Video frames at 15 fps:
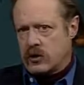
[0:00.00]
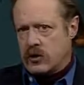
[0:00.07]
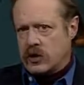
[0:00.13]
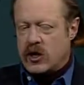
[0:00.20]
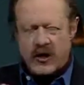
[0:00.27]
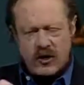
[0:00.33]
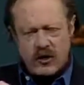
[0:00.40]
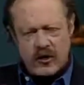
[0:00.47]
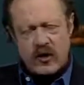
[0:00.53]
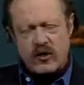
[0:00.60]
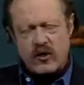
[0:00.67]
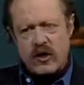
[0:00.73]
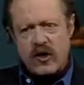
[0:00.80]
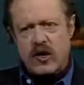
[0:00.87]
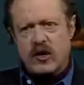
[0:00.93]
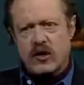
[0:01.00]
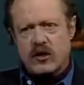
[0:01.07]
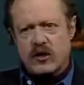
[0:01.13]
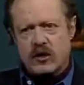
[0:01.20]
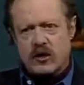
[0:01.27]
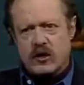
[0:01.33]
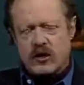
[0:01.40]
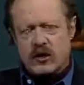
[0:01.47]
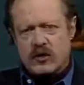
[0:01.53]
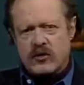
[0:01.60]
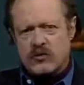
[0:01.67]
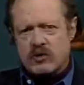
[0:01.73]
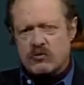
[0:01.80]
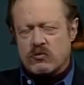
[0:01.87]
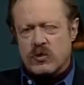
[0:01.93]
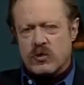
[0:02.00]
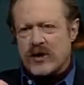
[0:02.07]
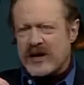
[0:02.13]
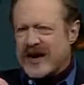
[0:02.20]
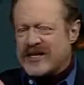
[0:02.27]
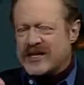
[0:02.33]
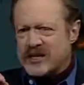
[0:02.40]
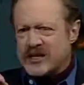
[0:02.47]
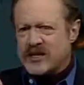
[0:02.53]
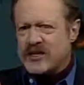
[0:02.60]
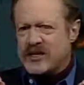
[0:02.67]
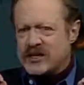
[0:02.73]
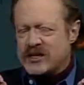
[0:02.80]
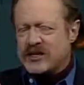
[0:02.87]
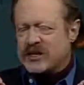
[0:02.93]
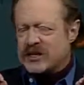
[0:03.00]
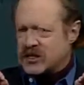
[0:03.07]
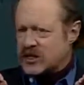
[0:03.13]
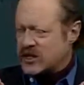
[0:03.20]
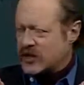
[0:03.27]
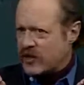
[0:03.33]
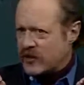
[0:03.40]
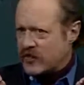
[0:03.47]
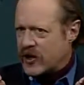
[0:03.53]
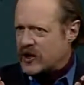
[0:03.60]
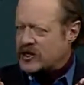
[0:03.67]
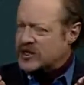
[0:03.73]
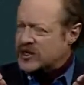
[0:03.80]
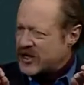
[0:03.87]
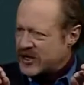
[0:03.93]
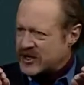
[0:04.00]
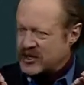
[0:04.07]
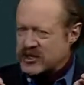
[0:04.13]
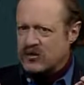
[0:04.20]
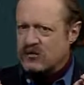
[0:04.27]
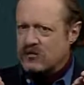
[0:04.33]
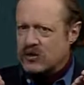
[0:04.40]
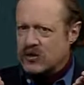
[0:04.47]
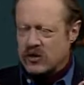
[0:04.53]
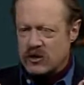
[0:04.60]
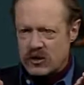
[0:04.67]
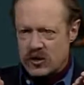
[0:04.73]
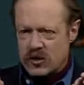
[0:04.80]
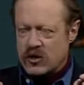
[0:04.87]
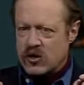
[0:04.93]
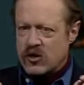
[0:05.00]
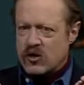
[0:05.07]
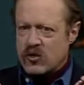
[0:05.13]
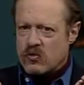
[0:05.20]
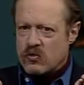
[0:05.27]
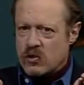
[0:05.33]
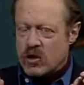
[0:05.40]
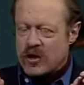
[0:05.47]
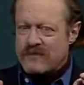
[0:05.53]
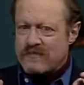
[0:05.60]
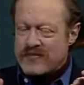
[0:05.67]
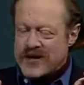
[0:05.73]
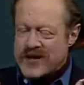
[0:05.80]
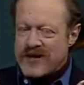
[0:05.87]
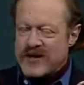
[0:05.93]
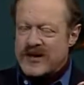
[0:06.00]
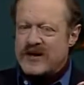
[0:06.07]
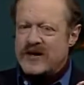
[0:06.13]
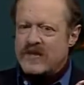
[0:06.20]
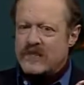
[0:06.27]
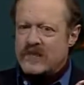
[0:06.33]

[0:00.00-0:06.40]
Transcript: And then on the other hand, there's the world as it is in itself, that is, as the world would be